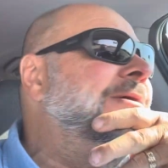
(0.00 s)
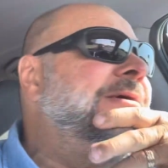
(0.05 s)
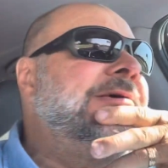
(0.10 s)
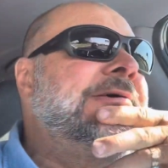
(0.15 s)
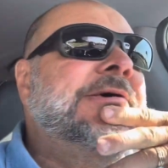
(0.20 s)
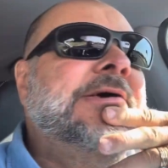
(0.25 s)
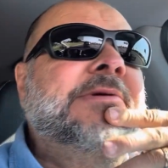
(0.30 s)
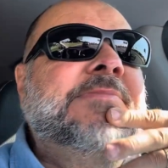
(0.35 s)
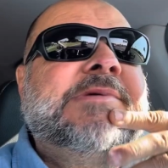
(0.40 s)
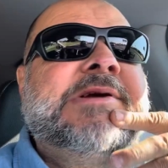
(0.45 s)

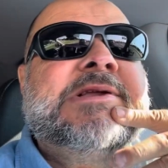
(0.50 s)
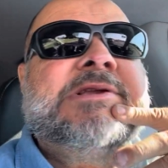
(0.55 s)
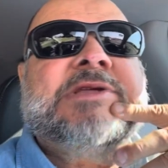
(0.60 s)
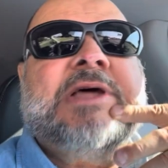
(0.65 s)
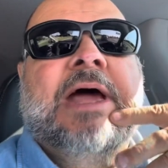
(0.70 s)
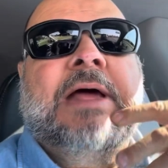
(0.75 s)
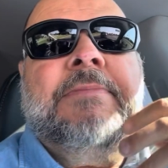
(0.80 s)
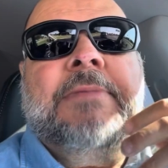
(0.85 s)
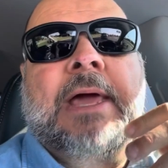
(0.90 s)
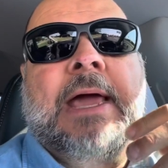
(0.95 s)
In the
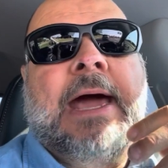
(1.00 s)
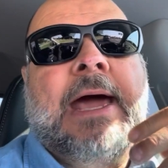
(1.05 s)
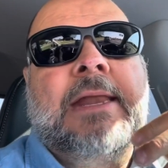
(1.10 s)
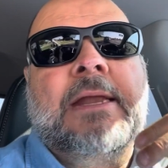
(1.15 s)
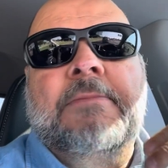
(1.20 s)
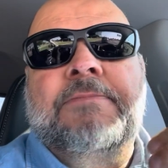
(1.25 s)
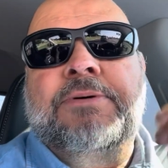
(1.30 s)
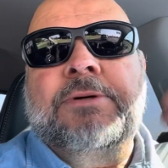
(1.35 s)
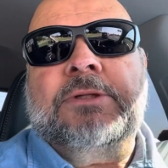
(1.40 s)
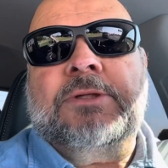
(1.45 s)
meantime, the guy
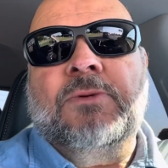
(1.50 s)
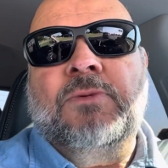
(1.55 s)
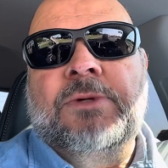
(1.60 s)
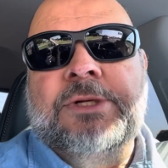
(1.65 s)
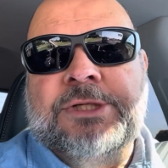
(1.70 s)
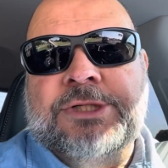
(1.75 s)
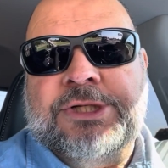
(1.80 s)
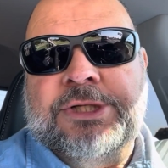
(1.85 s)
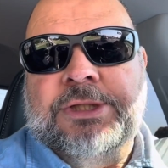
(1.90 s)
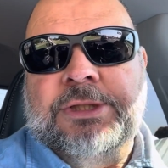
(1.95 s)
that put the
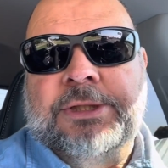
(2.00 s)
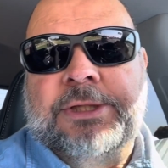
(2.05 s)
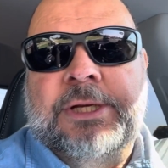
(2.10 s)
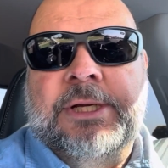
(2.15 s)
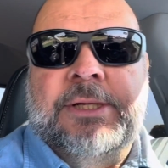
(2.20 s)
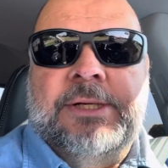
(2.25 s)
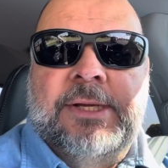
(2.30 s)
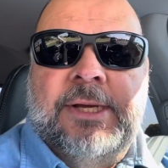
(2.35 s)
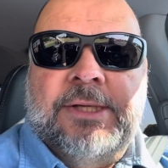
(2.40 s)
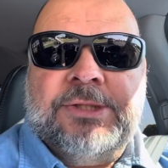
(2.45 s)
windshield
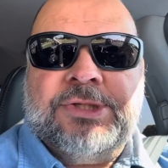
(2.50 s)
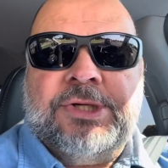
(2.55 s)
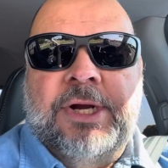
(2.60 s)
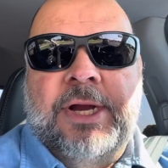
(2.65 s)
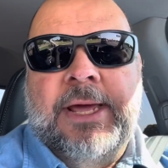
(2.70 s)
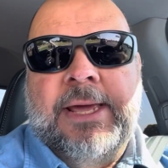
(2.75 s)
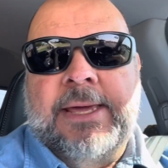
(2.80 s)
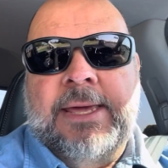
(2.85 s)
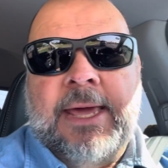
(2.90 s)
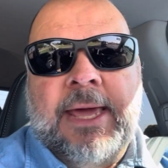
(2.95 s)
in
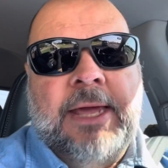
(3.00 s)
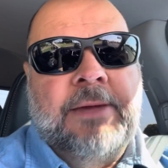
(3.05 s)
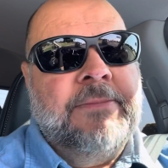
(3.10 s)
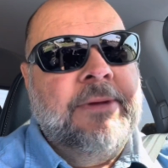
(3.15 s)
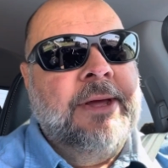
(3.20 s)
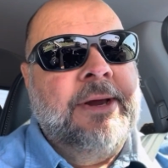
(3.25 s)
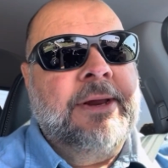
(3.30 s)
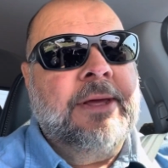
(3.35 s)
yesterday came in.